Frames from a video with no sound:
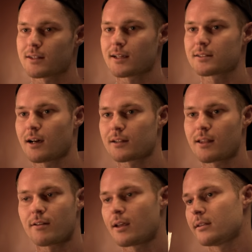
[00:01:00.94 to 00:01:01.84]
TikTok the
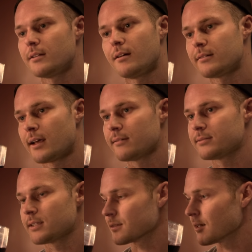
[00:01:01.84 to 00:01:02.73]
other day. You don't have
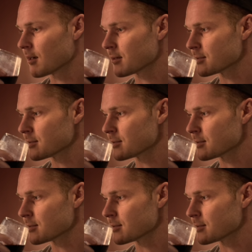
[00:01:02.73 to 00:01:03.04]
TikTok.